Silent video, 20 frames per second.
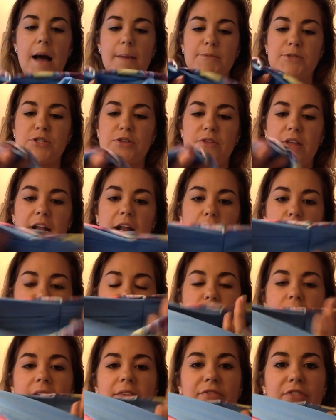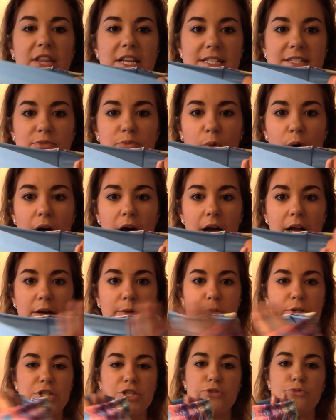So then I also got this one,
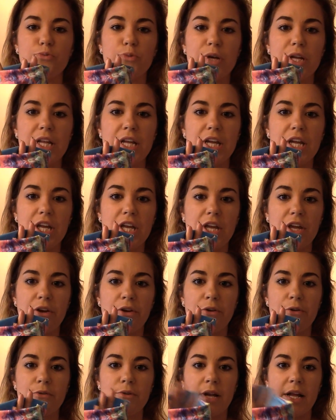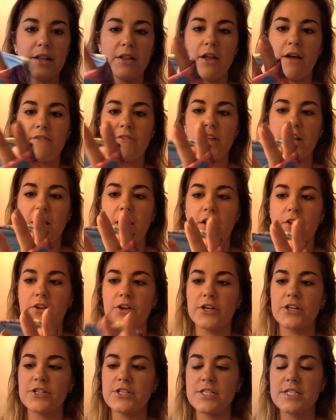which is really cute. I love the
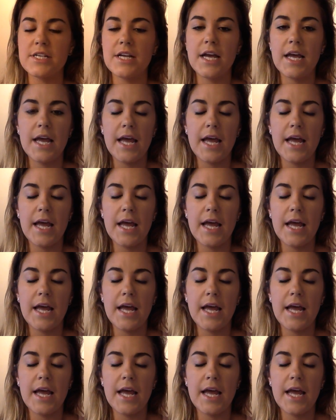colors.